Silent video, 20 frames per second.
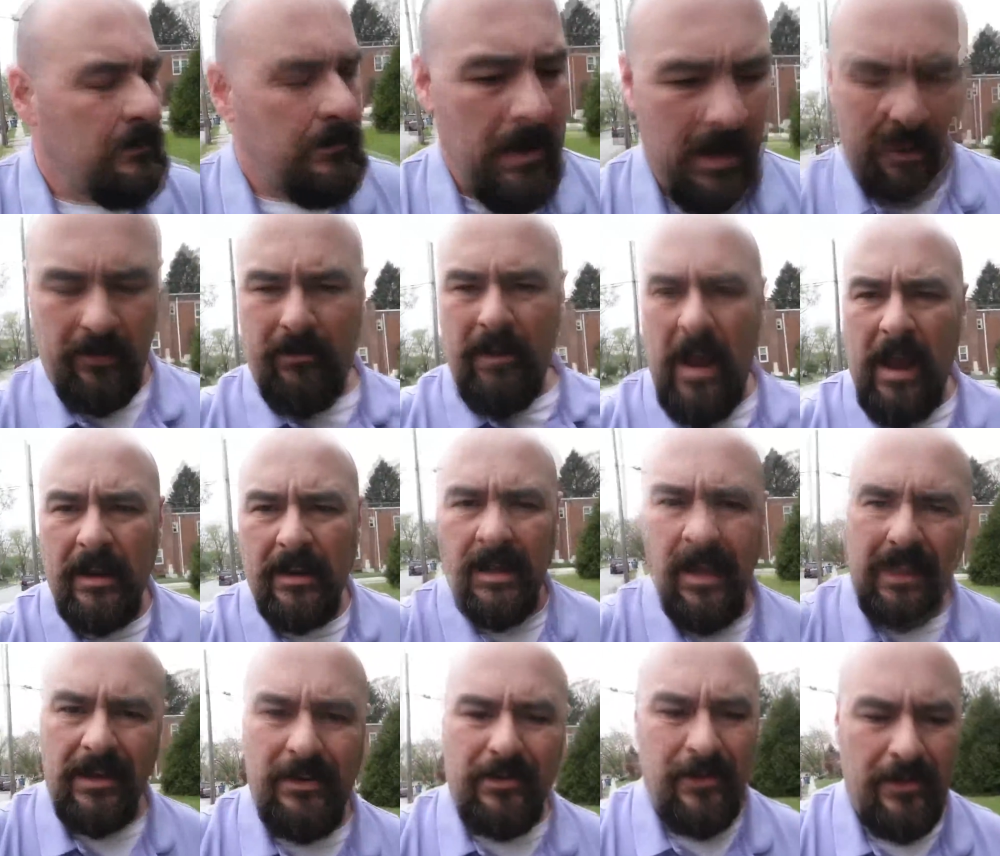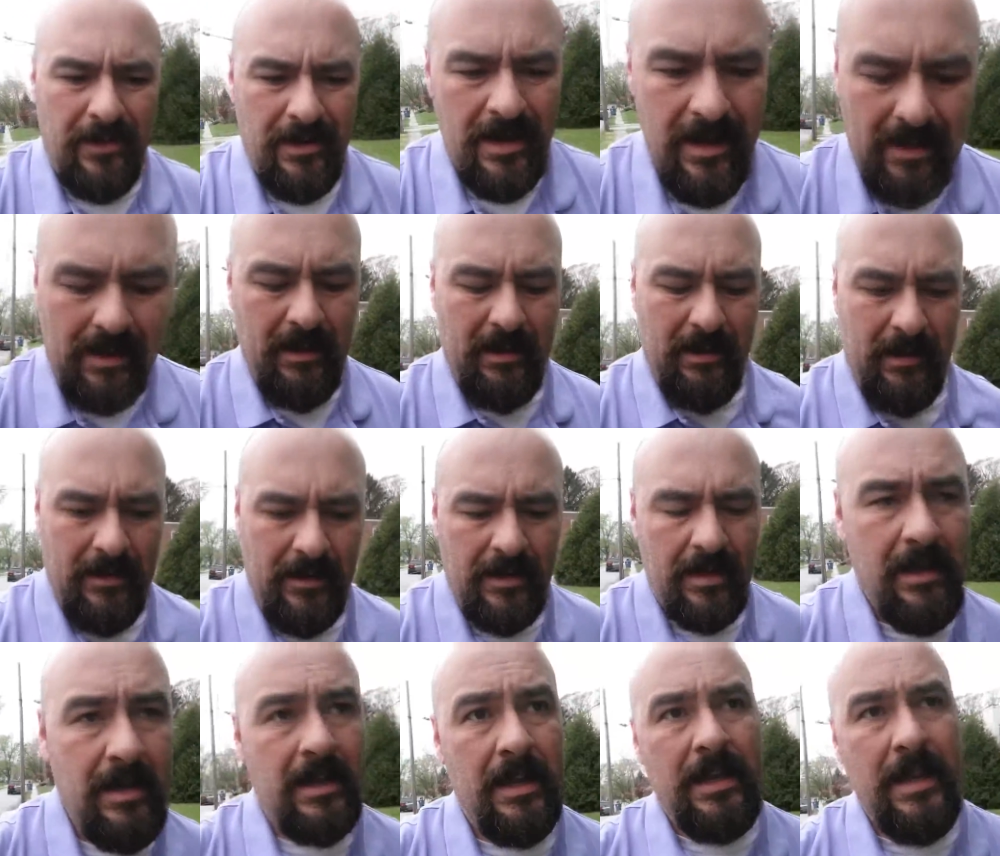pancreatic cancer
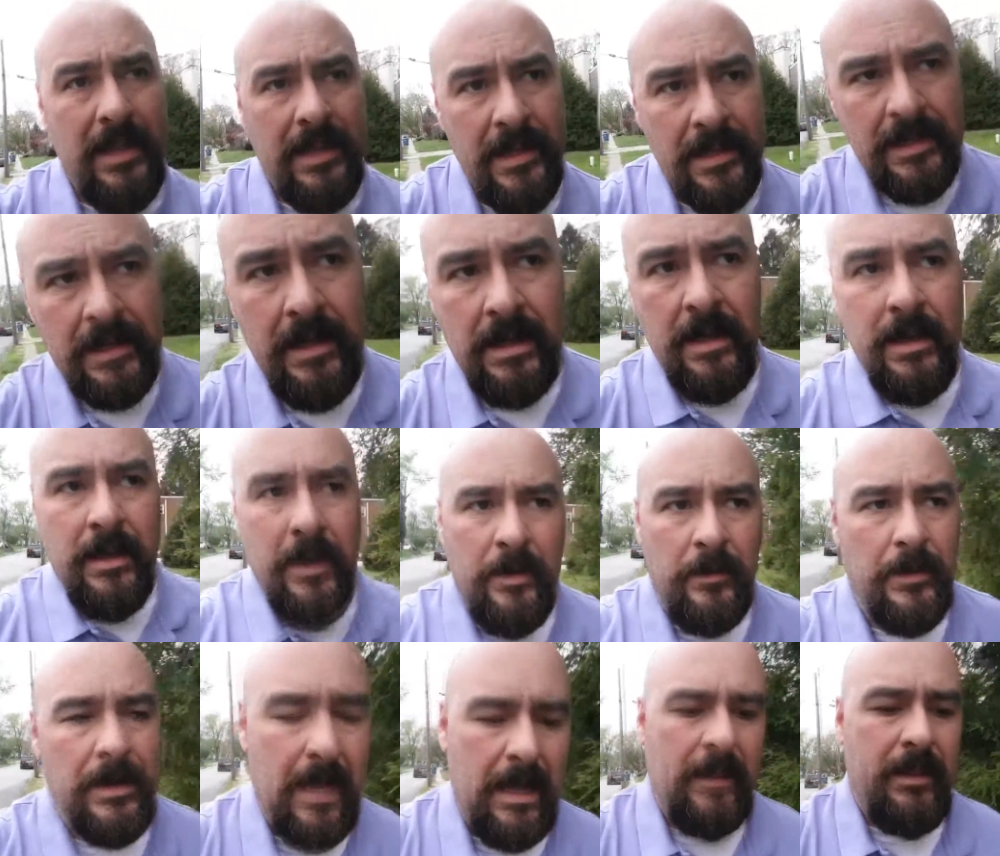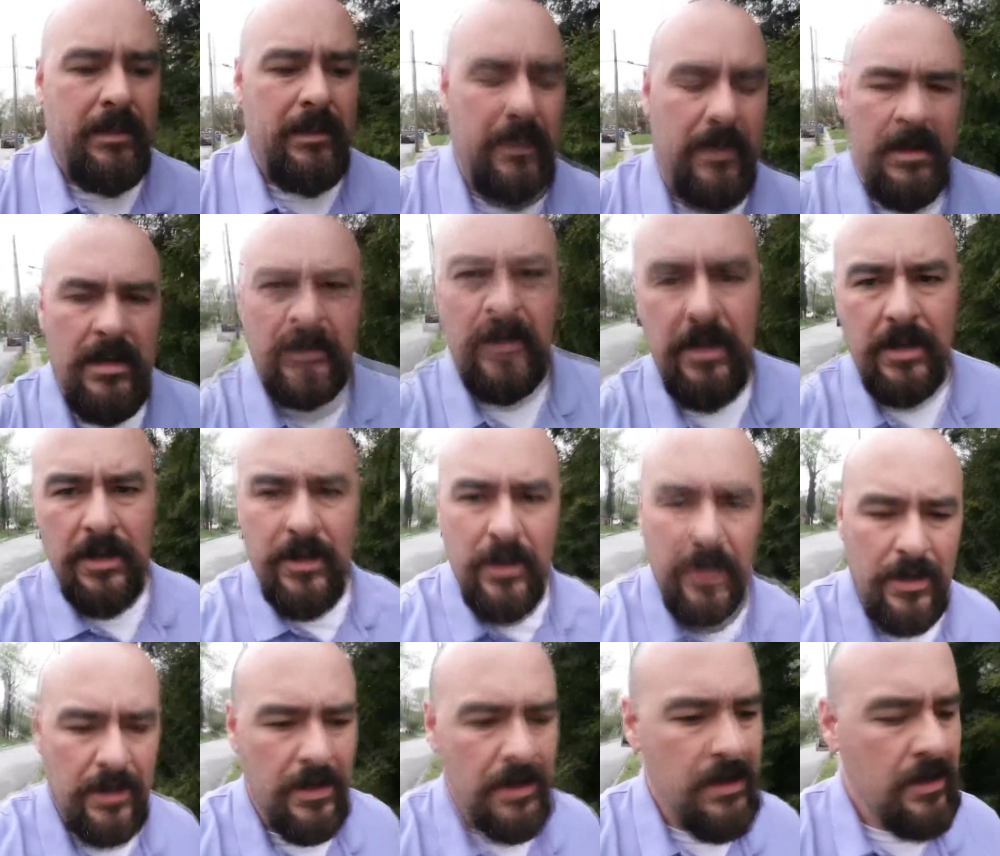and we got the
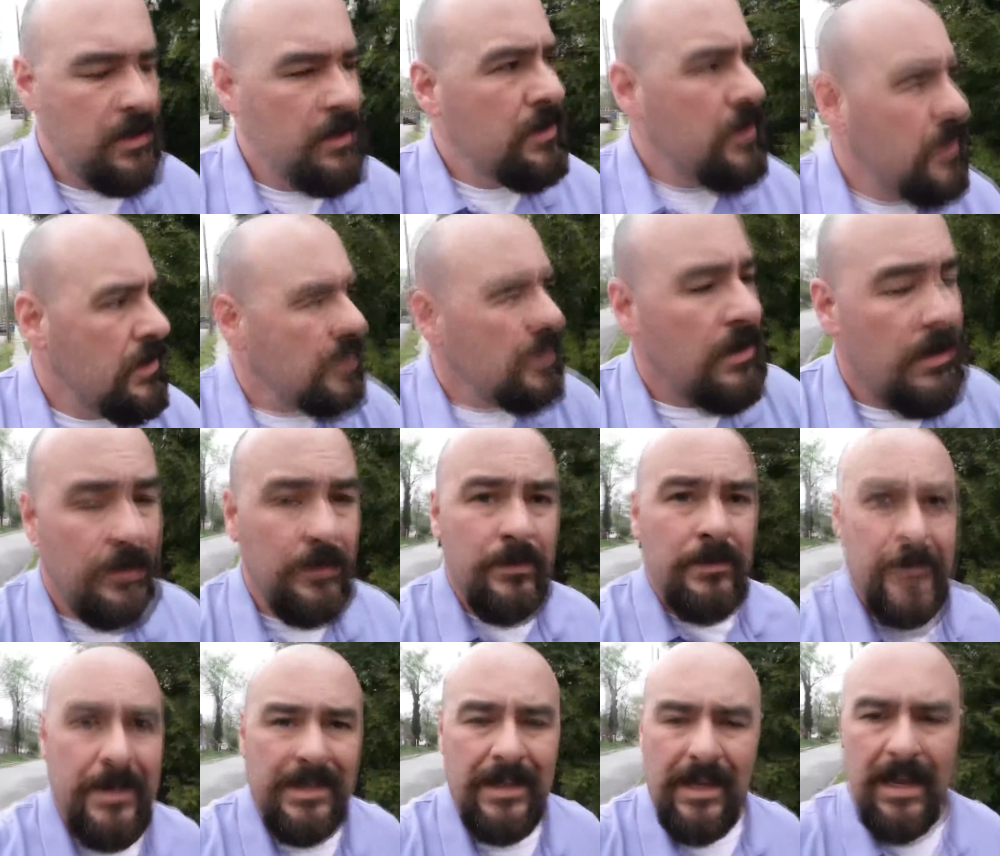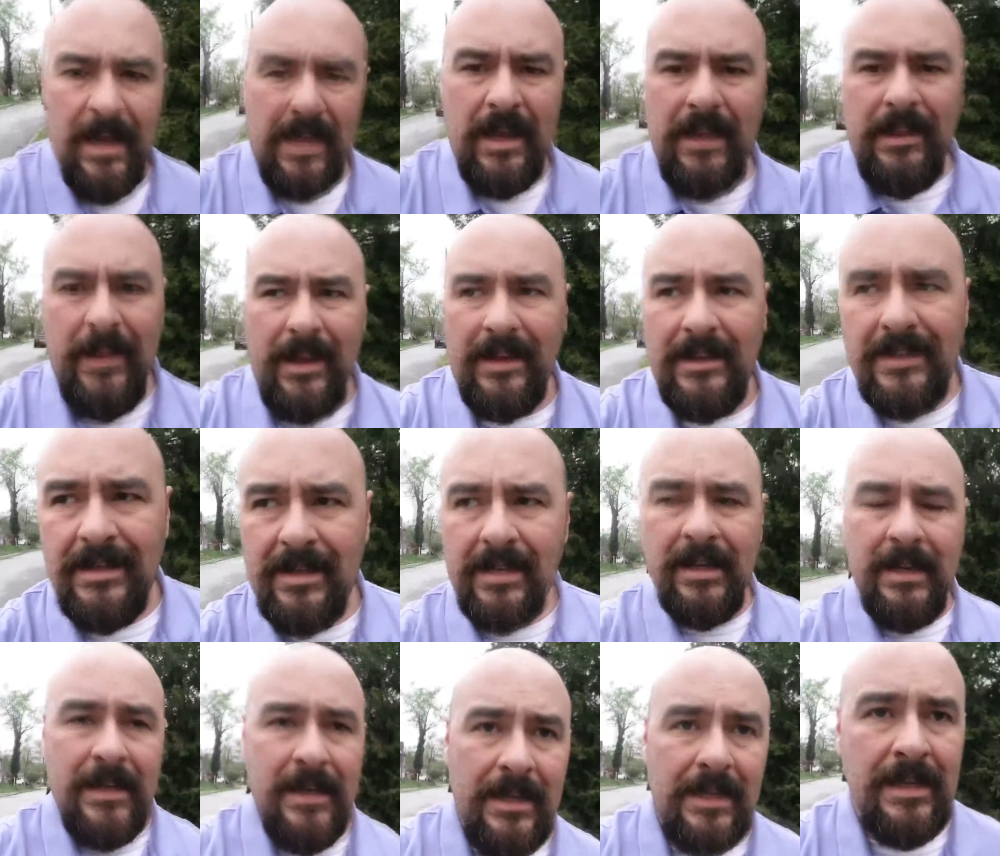news today that
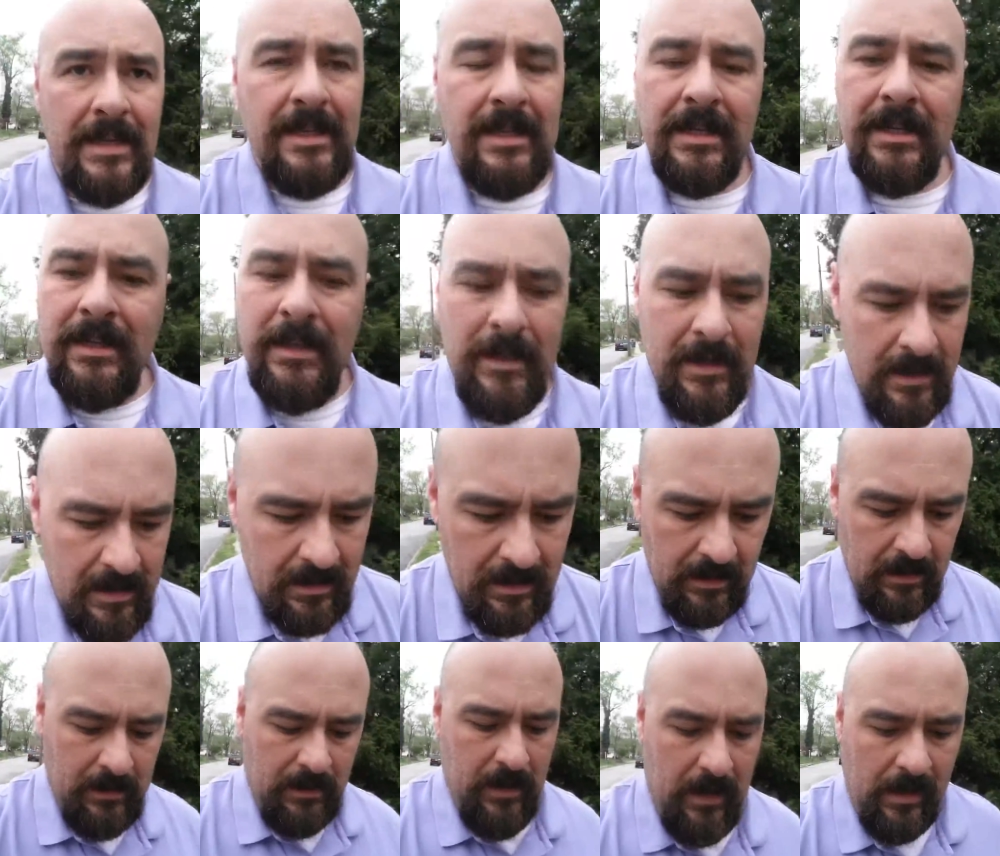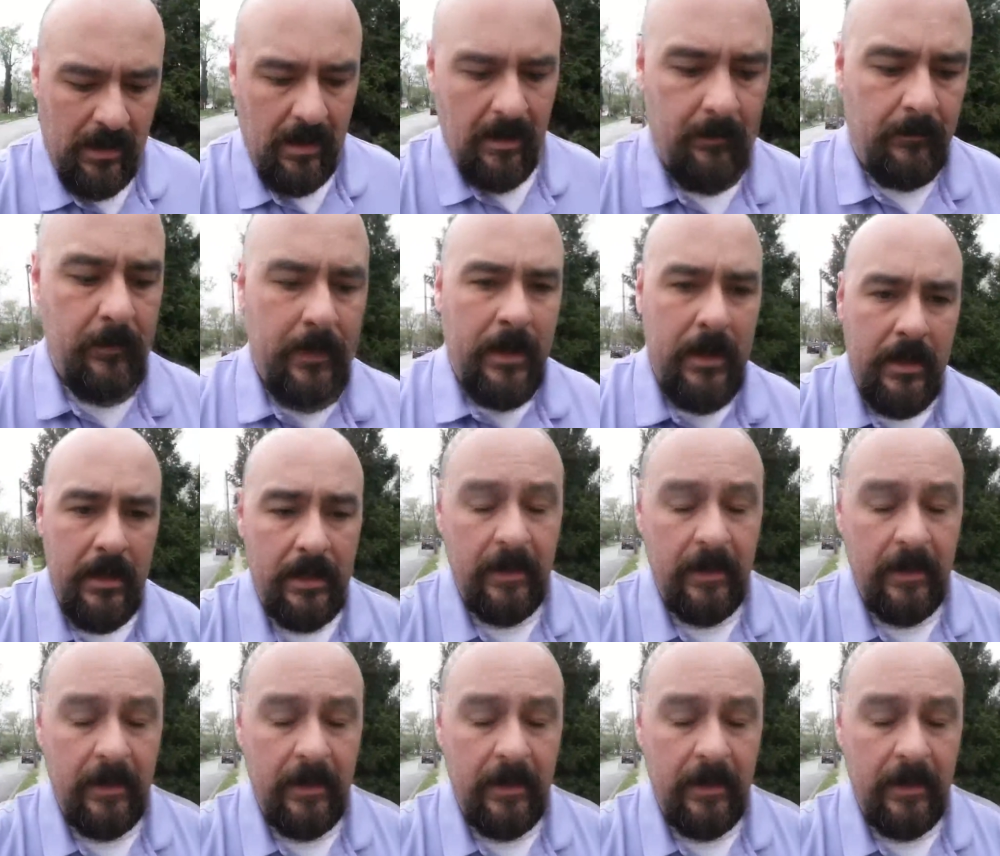um,